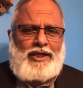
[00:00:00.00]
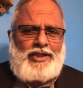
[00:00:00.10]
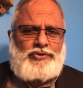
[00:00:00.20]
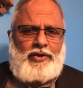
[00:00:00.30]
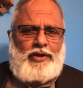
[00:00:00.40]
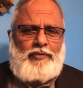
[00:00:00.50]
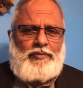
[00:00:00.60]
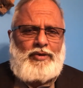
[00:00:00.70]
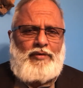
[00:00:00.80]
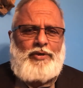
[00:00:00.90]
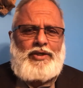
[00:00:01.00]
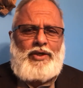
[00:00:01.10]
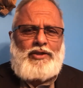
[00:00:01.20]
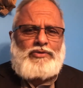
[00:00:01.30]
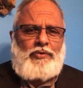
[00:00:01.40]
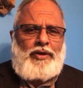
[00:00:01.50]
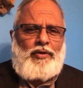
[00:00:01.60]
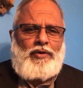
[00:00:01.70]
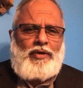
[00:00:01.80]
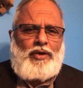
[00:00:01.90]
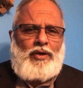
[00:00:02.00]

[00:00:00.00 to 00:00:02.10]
Ezra had ripped up, he tears away all,